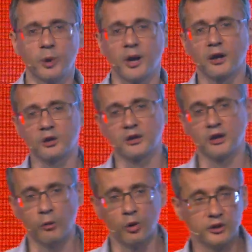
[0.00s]
record and
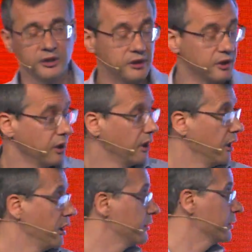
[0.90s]
quantity.
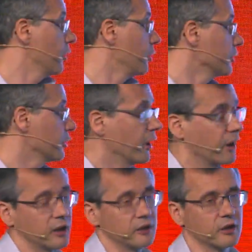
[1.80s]
It also
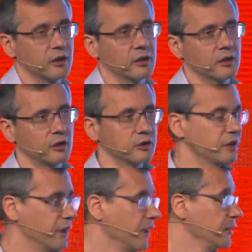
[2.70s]

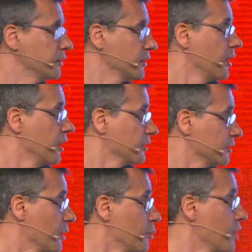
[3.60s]
contains
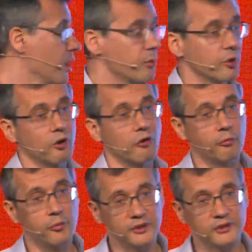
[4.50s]
some number
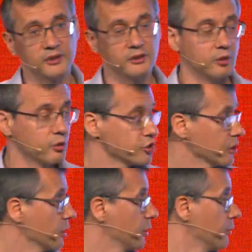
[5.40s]
of business logic